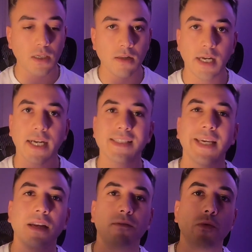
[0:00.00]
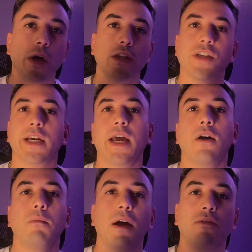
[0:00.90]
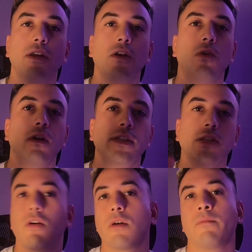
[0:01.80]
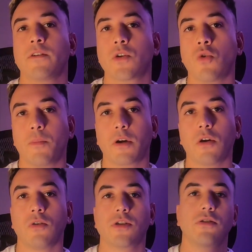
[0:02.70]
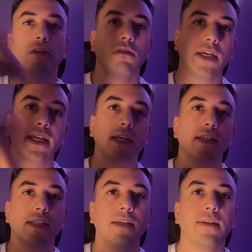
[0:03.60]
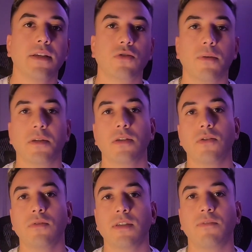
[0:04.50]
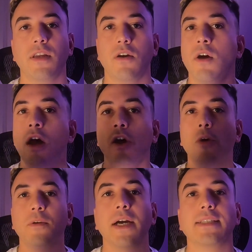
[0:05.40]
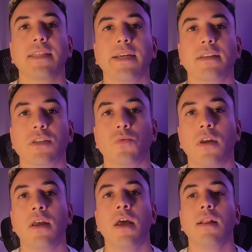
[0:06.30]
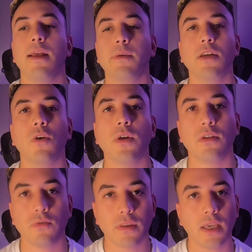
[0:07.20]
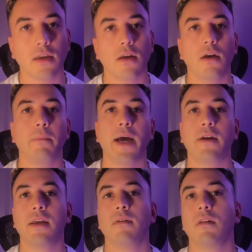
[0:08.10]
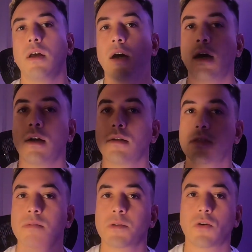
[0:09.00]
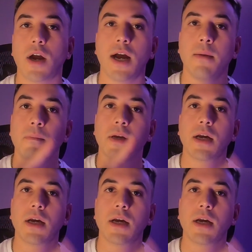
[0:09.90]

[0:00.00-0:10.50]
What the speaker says: Like I said, if you want to check out my video on startup versus corporate culture, the link is in the description to this video. Hope you guys like this one. Let me know what you think about it. Subscribe,